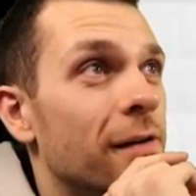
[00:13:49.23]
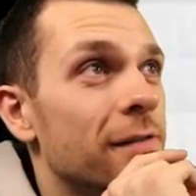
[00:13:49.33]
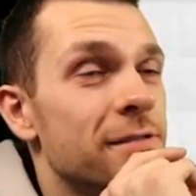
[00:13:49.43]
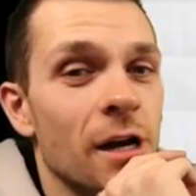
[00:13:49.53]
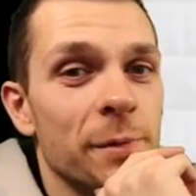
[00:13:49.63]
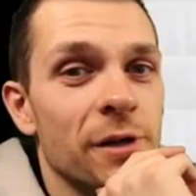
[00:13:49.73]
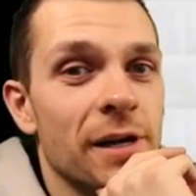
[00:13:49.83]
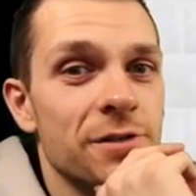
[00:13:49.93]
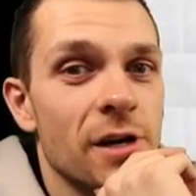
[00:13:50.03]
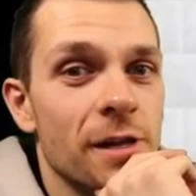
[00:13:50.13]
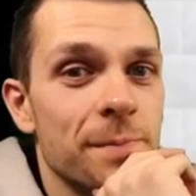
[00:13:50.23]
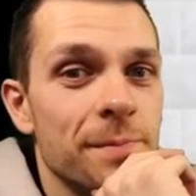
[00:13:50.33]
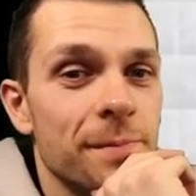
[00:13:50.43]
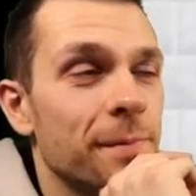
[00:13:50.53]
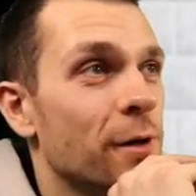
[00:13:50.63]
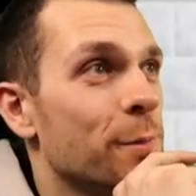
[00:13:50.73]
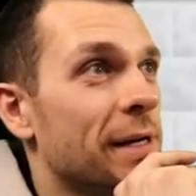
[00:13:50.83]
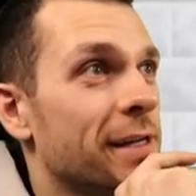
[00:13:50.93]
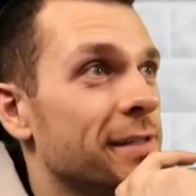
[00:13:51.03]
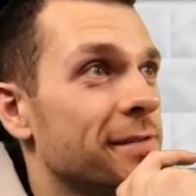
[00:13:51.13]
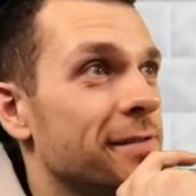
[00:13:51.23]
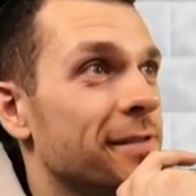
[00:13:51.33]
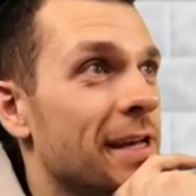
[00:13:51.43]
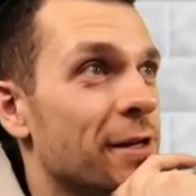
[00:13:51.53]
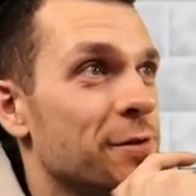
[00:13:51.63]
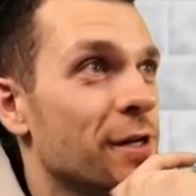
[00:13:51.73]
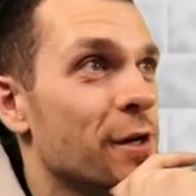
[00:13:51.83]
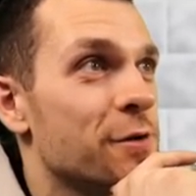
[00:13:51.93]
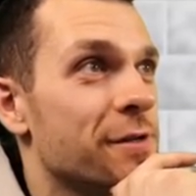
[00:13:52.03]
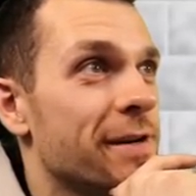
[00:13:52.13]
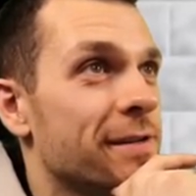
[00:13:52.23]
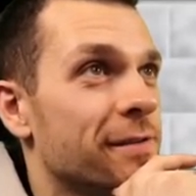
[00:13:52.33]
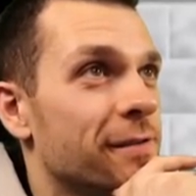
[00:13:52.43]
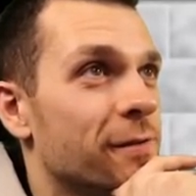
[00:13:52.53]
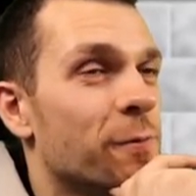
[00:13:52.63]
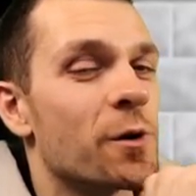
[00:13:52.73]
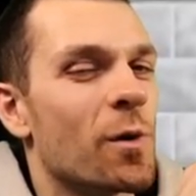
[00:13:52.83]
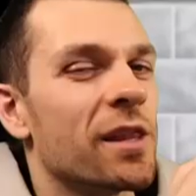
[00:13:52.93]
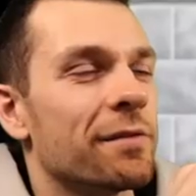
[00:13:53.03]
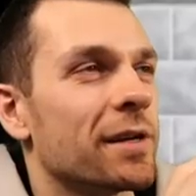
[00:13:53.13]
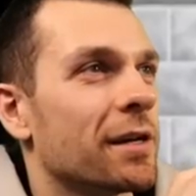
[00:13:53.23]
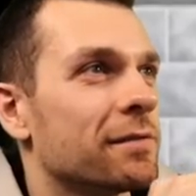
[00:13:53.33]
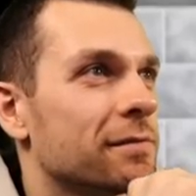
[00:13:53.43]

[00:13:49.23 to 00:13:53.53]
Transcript: Tell me you guys saw them. Oh, my. Yeah, you saw Yoshi, right? Rewind the video.